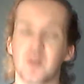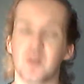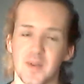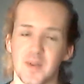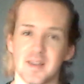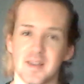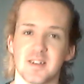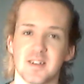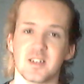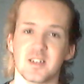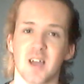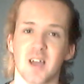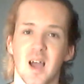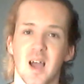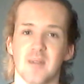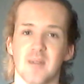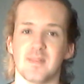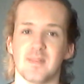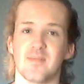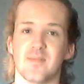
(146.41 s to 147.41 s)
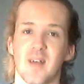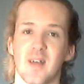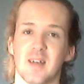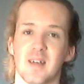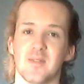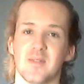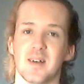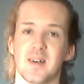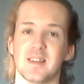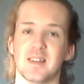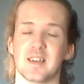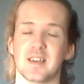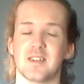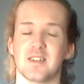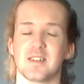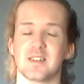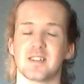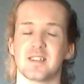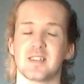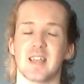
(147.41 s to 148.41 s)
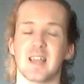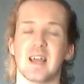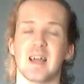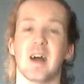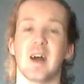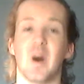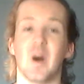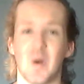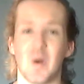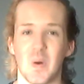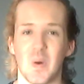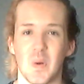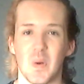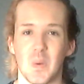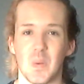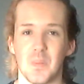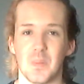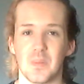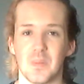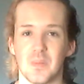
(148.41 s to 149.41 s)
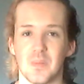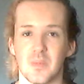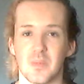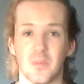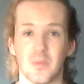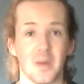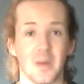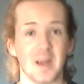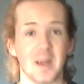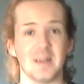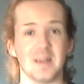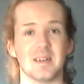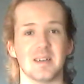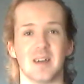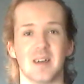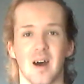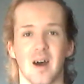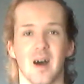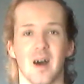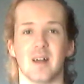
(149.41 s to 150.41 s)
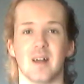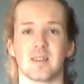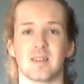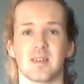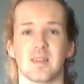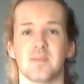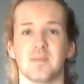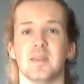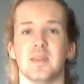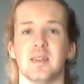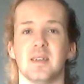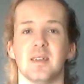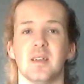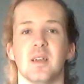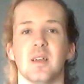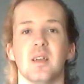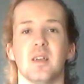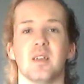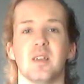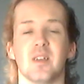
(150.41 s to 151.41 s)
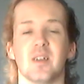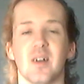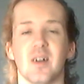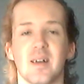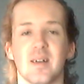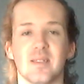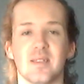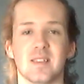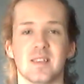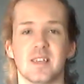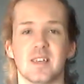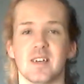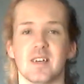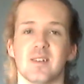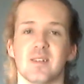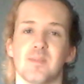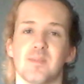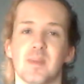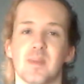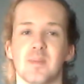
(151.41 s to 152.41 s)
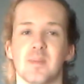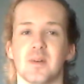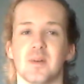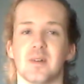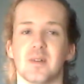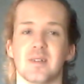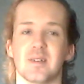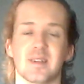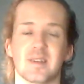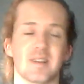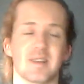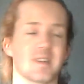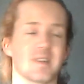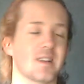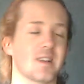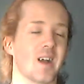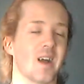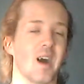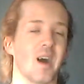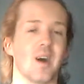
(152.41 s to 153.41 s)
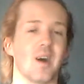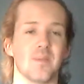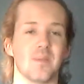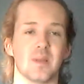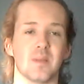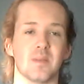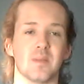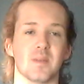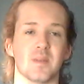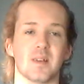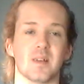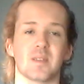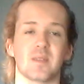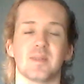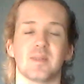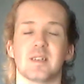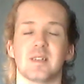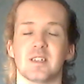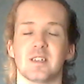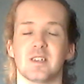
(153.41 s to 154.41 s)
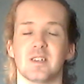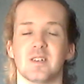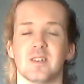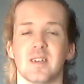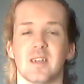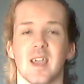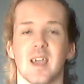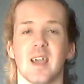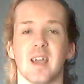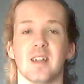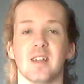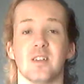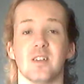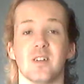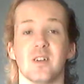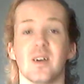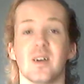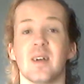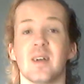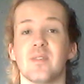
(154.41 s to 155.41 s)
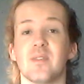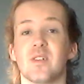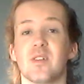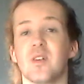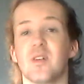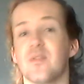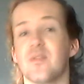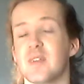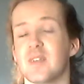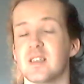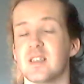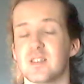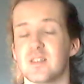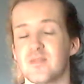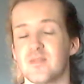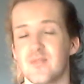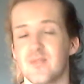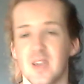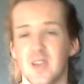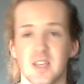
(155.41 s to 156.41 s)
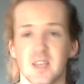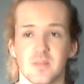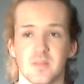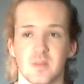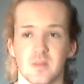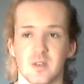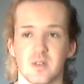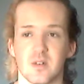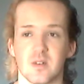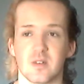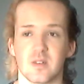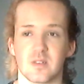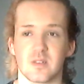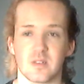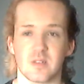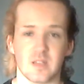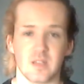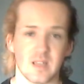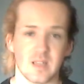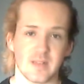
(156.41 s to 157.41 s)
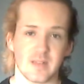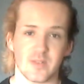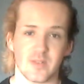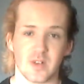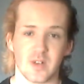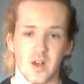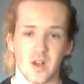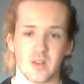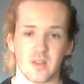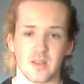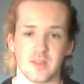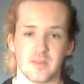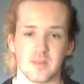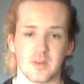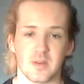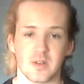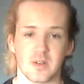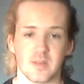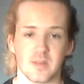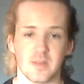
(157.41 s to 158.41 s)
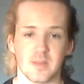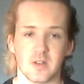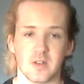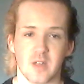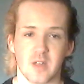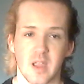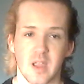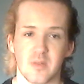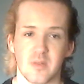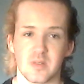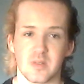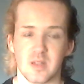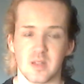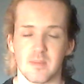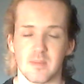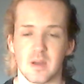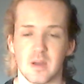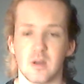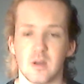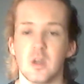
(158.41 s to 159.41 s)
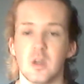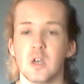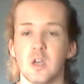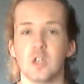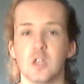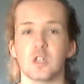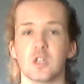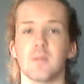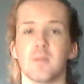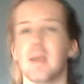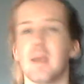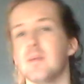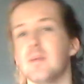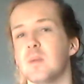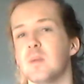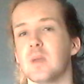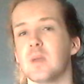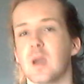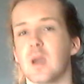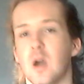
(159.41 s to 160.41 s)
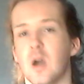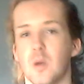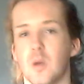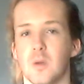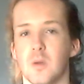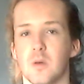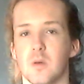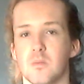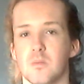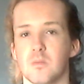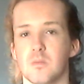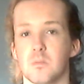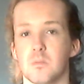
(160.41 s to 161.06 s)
quit your job and find one that you can stay at home. Why not? I mean, you don't have to deal with people. You can call people as much as you can. You don't have to go face to face, but you also still have to call them or communicate with somehow. So maybe be a hobo.